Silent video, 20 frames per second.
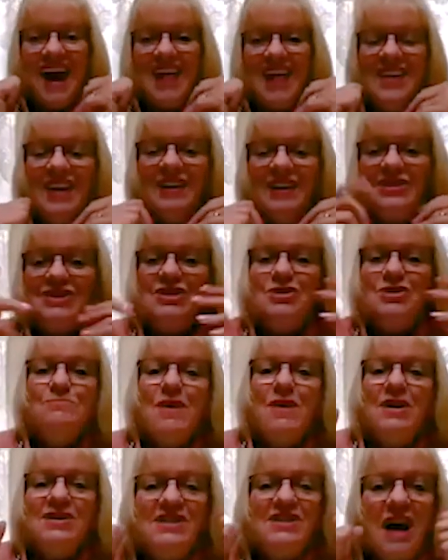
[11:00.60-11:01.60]
And then in 2
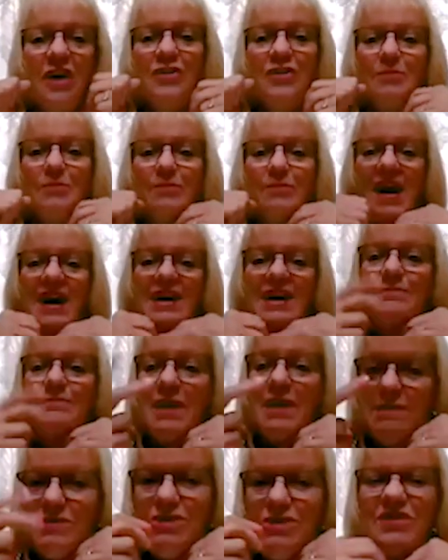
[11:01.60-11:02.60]
months, I'll come back and
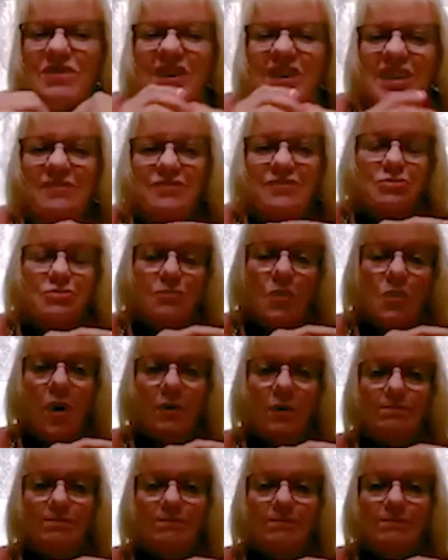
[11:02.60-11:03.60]
maybe you can give 2
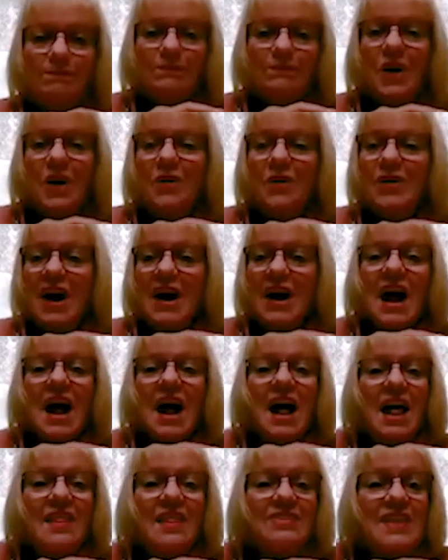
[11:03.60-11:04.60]
more. Okay,
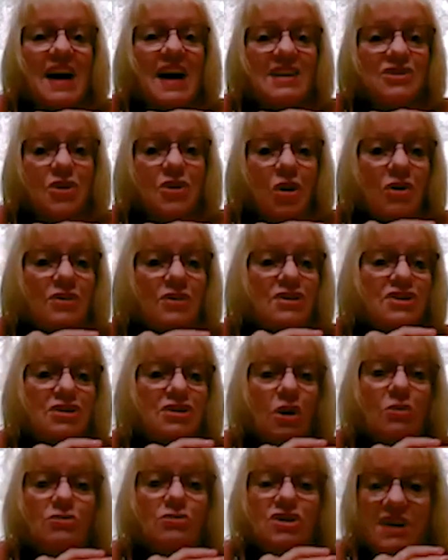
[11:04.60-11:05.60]
that's called a
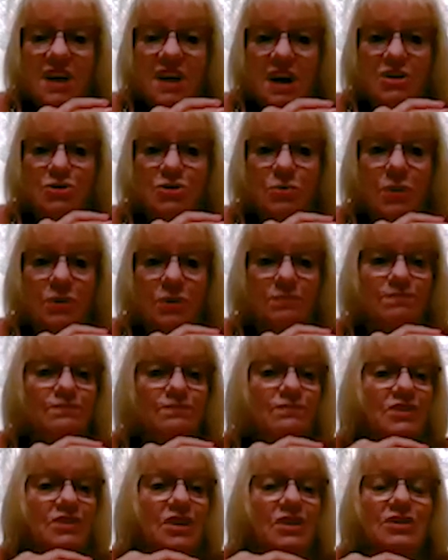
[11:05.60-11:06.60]
slow schedule.
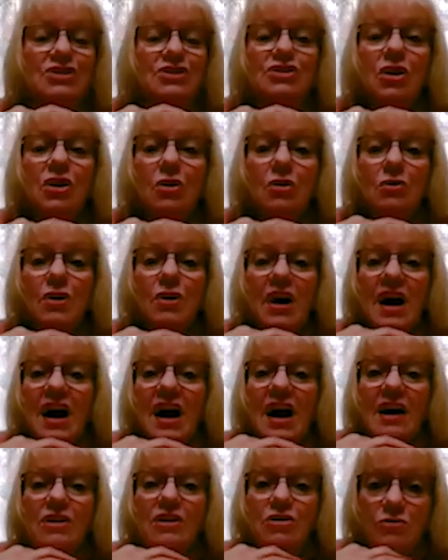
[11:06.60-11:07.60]
So
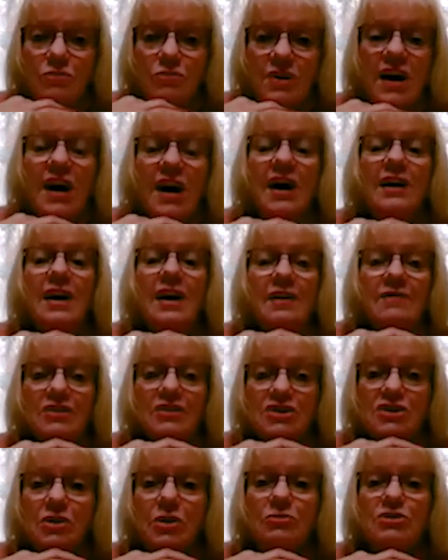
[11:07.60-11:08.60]
you can have a
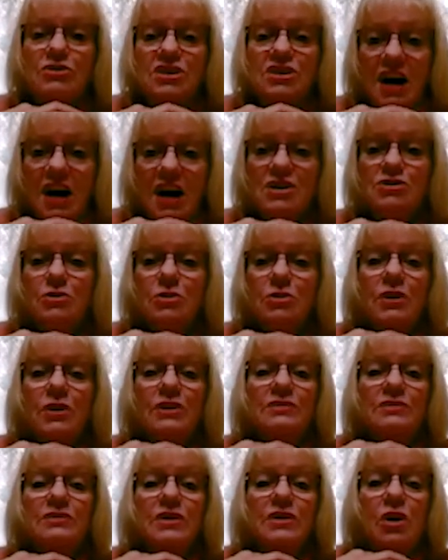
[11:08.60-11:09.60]
slow
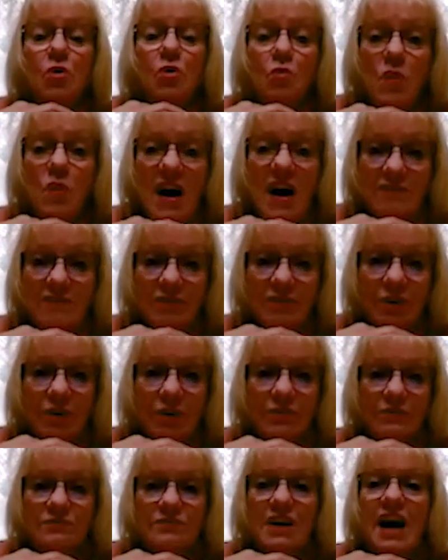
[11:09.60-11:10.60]
schedule
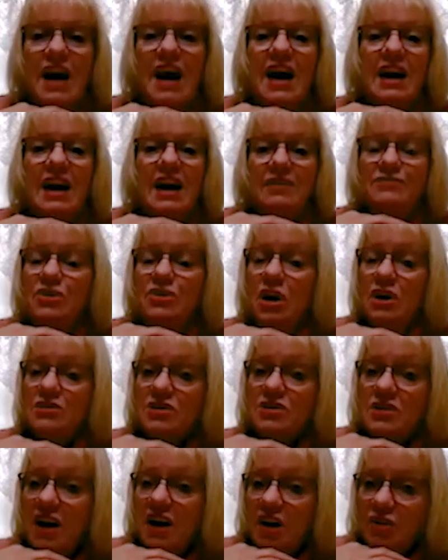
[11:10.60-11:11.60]
waiver. And I've
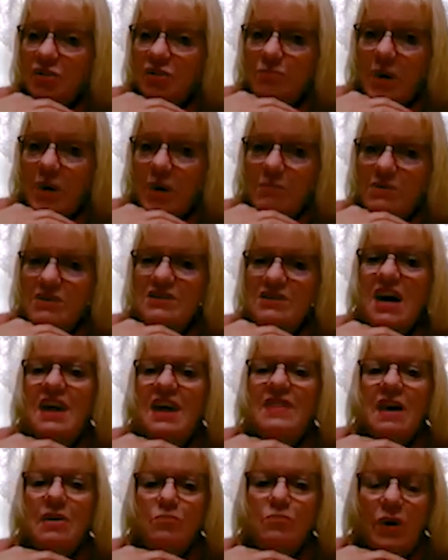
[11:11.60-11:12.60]
talked to the health departments
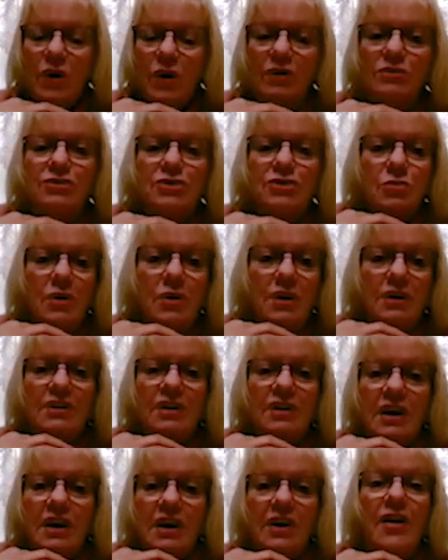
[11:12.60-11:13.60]
and they will do it.
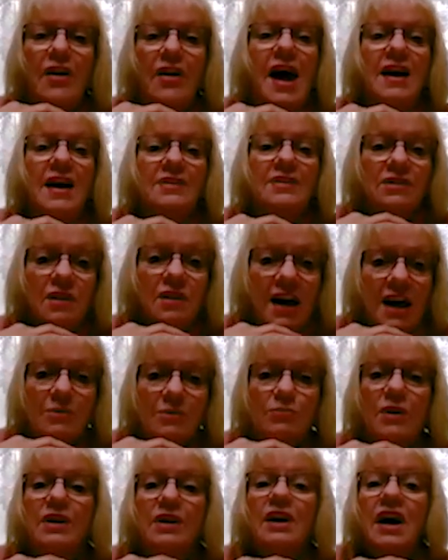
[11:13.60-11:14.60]
Claire and
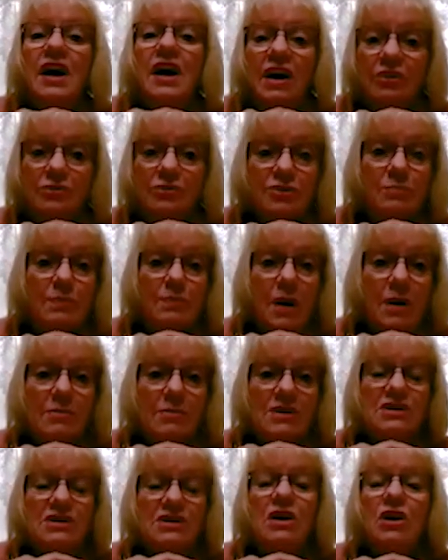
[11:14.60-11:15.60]
Gladwin health
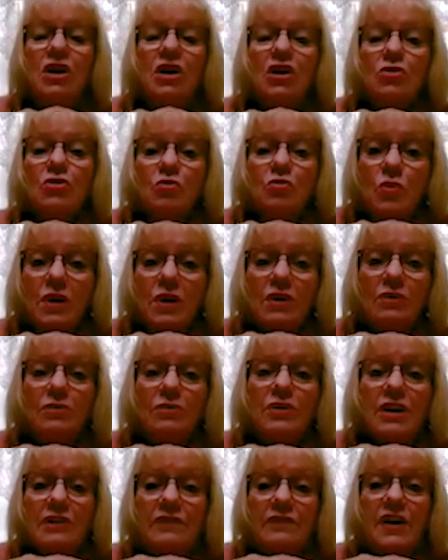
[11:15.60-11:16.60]
departments will
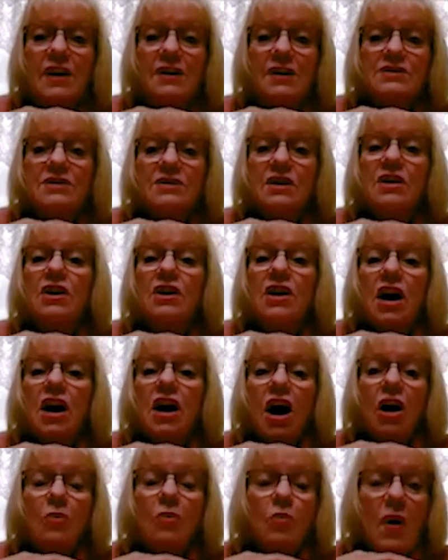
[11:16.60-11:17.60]
give us
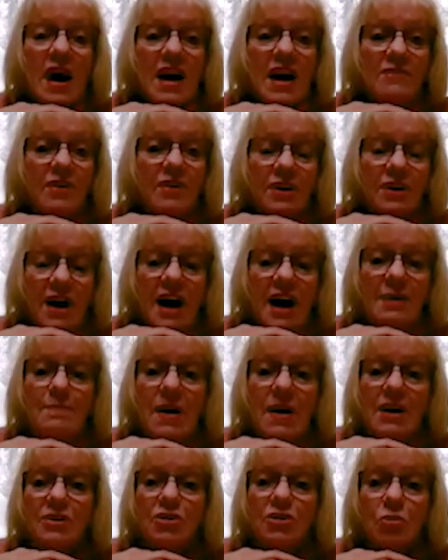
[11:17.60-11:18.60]
a waiver, a
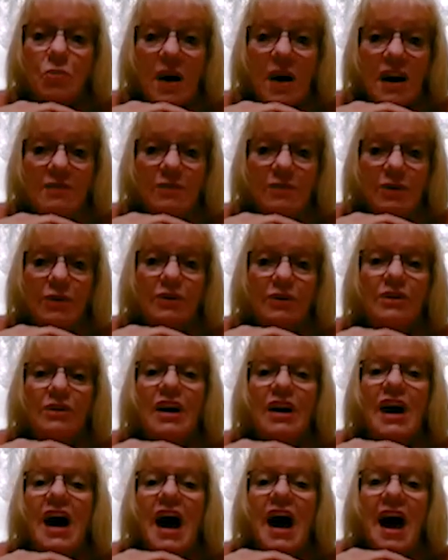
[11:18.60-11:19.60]
non-medical waiver,
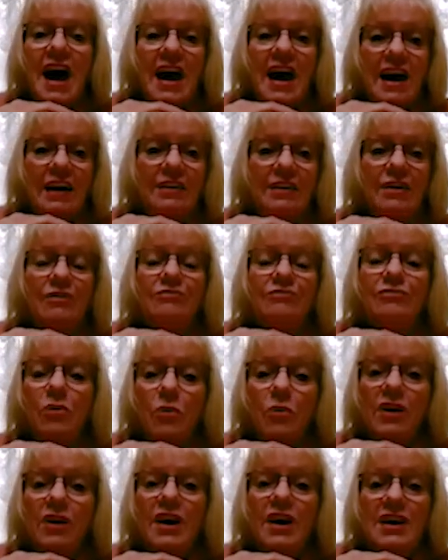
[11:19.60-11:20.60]
and
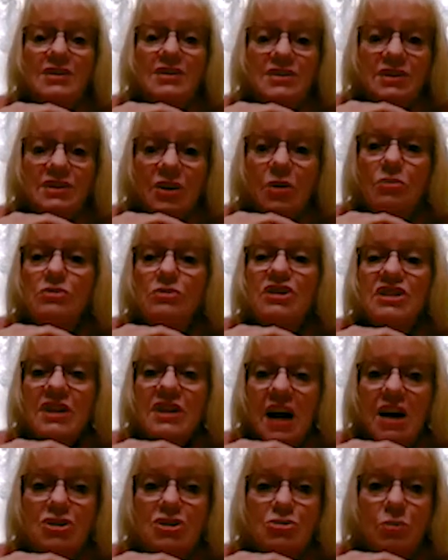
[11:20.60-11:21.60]
for a slow
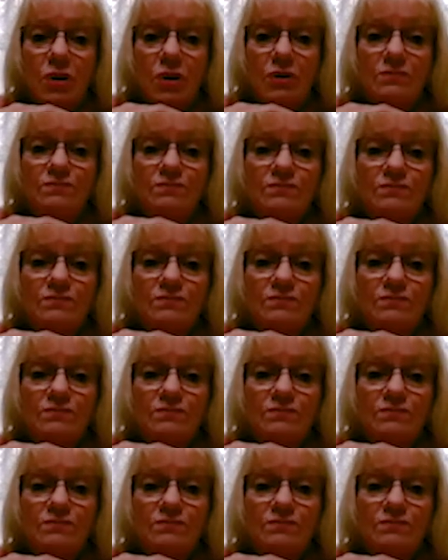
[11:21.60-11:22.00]
schedule.